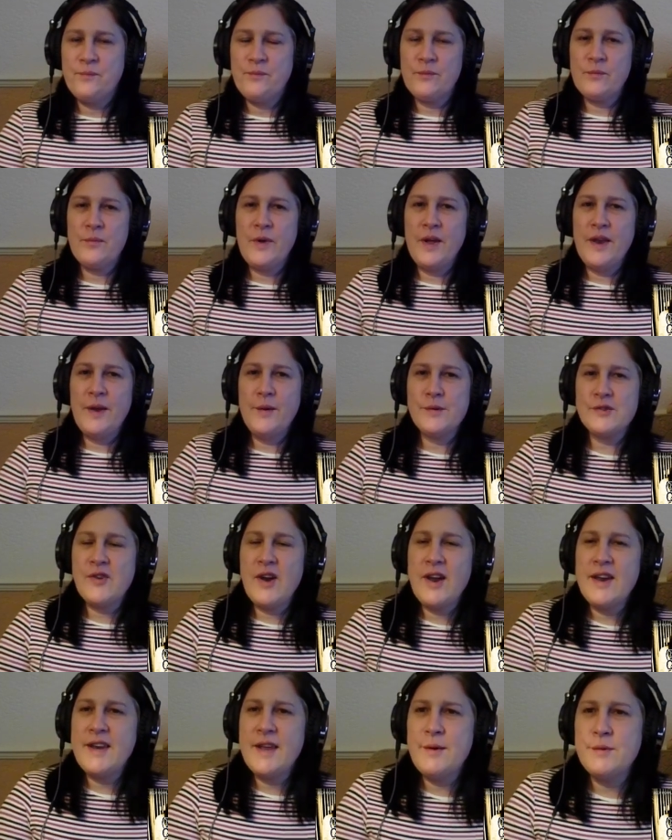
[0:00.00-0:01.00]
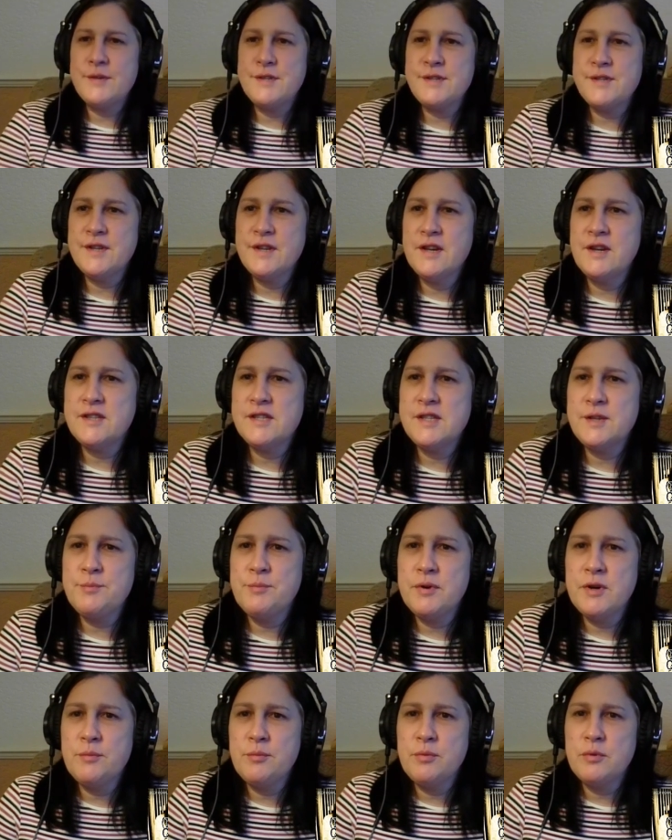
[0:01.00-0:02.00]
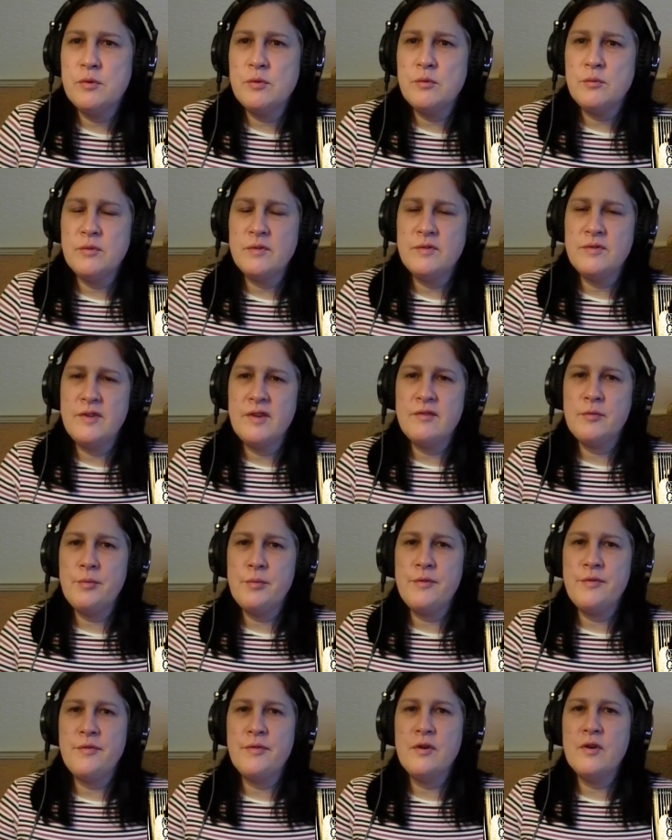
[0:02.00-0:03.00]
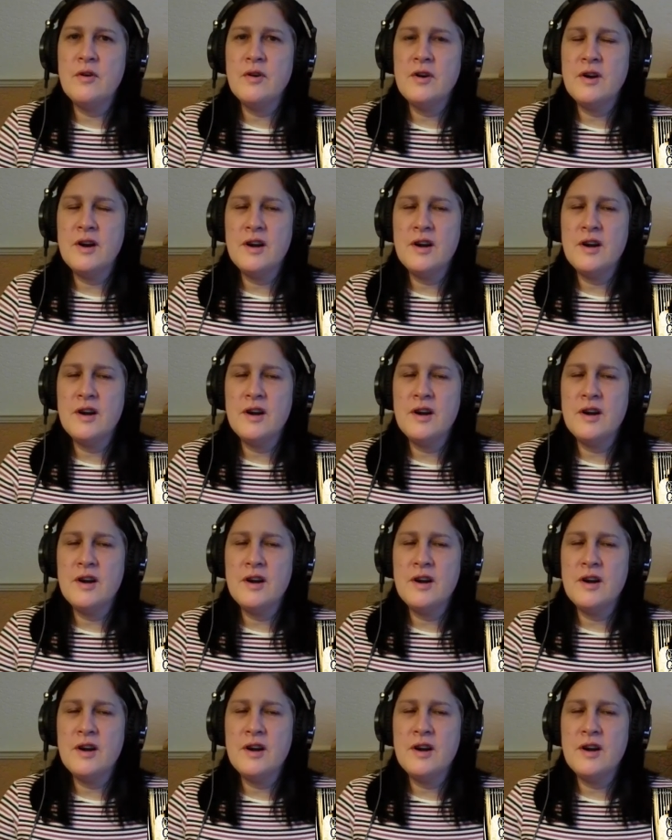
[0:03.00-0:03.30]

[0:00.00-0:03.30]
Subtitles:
Well, that was great. That was Deep Purple with Never Before.